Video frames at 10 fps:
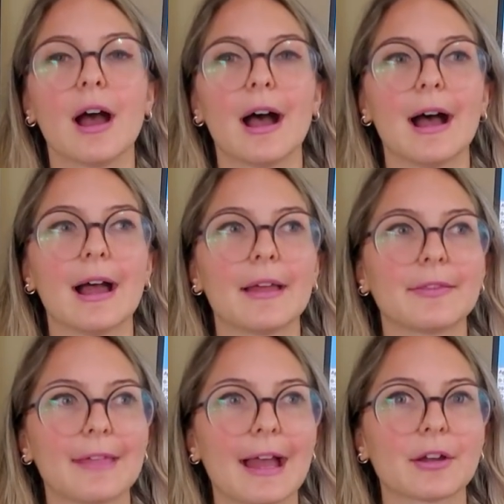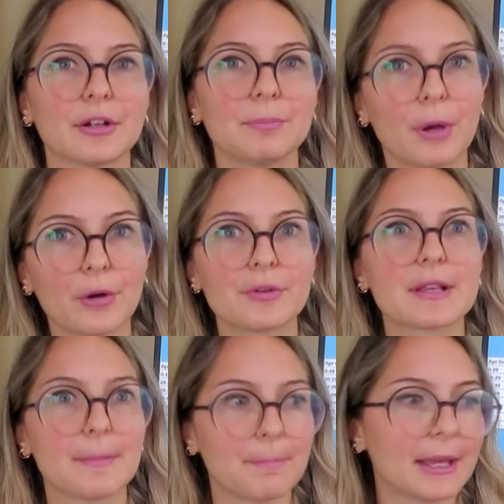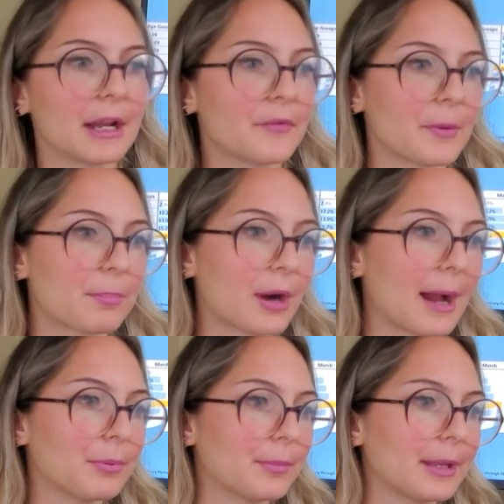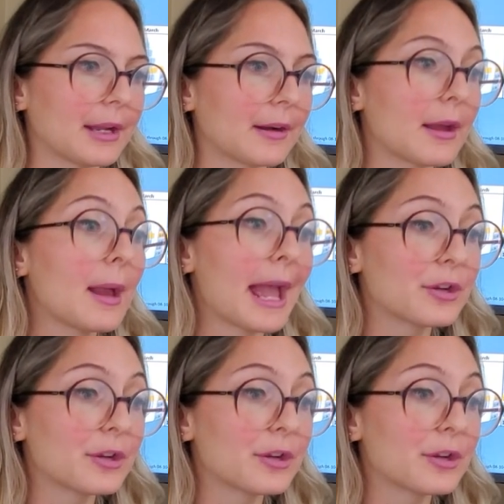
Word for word: uh, that could pose a bit of a problem here.